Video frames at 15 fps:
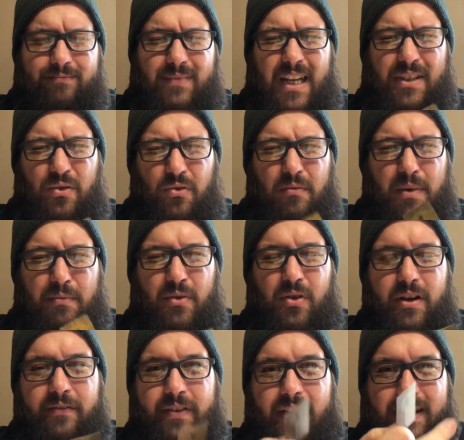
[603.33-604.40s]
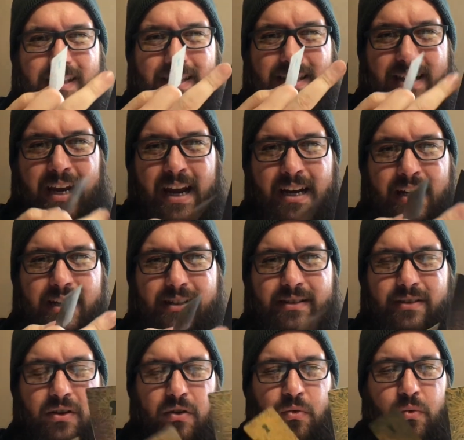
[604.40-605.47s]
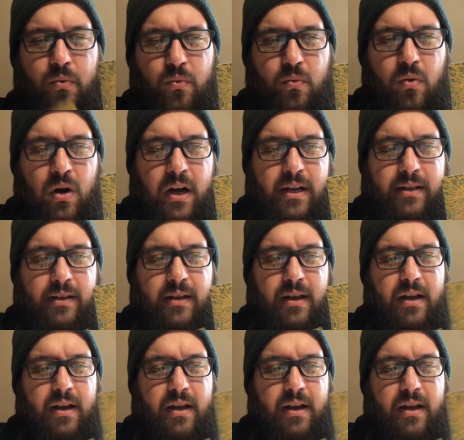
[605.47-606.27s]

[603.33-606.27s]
I don't remember if you scan it or what,